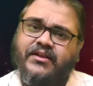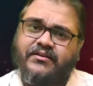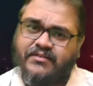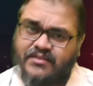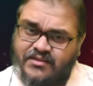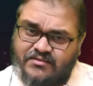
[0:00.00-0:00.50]
prayer."
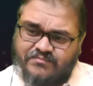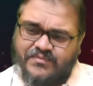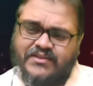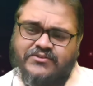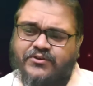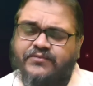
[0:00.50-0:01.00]

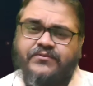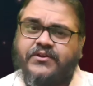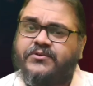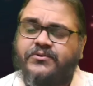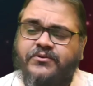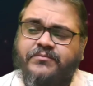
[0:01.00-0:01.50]
Be
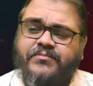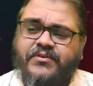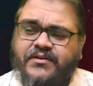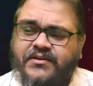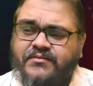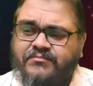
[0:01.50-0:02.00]
joyful in hope,
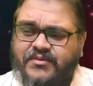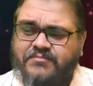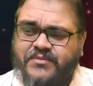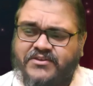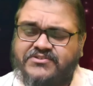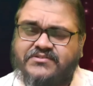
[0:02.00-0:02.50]
be
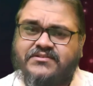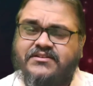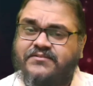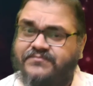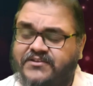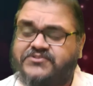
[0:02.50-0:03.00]
patient
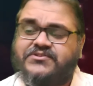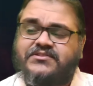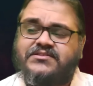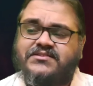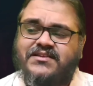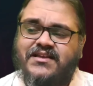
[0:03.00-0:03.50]
in
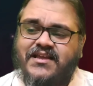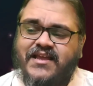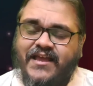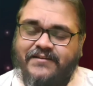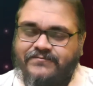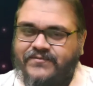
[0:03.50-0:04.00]
afflictions,
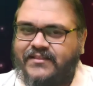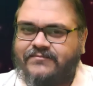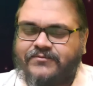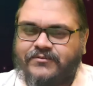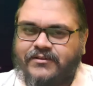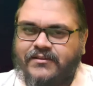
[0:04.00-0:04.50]
and
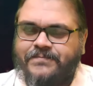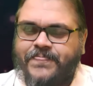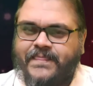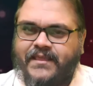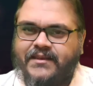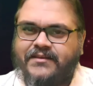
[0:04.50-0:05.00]
faithful
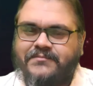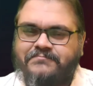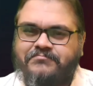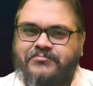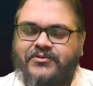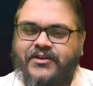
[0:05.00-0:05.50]
in
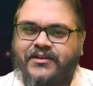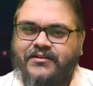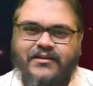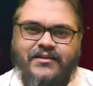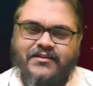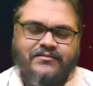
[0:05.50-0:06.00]

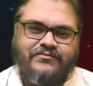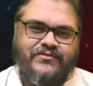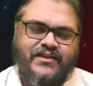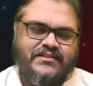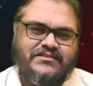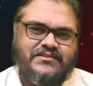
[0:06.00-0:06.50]
prayer.
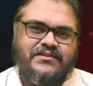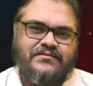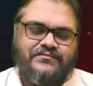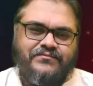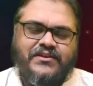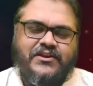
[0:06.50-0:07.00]
Friends,
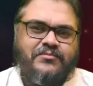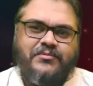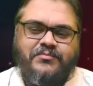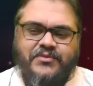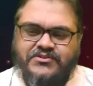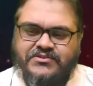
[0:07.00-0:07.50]
we need to
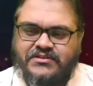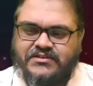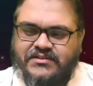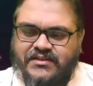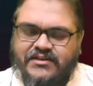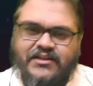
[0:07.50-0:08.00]
be
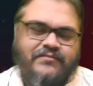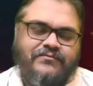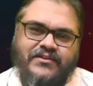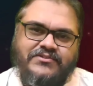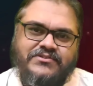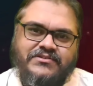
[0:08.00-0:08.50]
patient in our
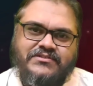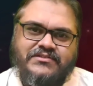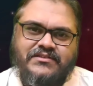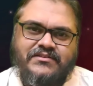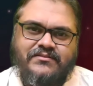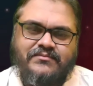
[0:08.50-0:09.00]

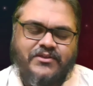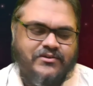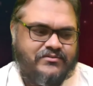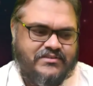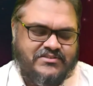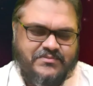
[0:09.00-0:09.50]
afflictions.
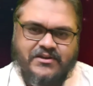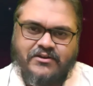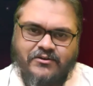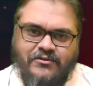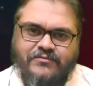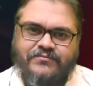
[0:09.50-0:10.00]
There's been
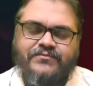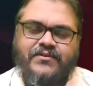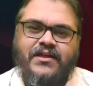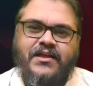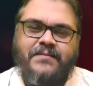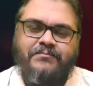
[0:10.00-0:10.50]
a lot of
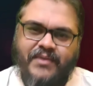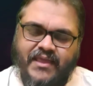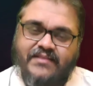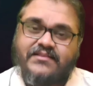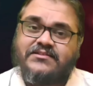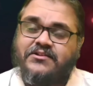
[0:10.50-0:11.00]

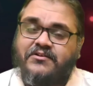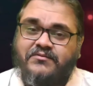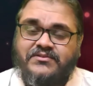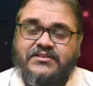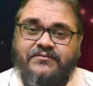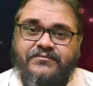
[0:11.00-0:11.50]
pain, there's a lot
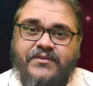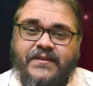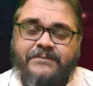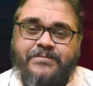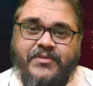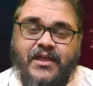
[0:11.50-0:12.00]
of
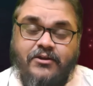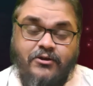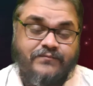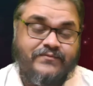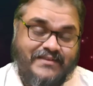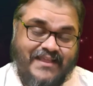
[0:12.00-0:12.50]
suffering, a
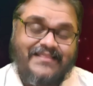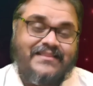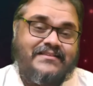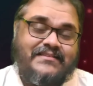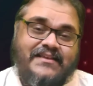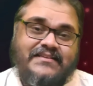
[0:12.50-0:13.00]
lot of
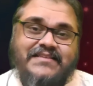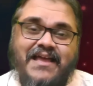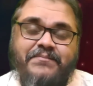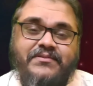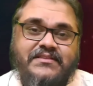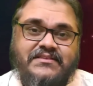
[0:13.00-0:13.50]
death that has
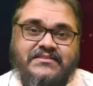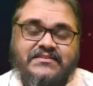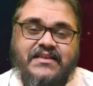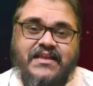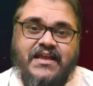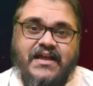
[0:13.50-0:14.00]
happened
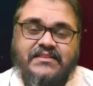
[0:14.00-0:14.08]
this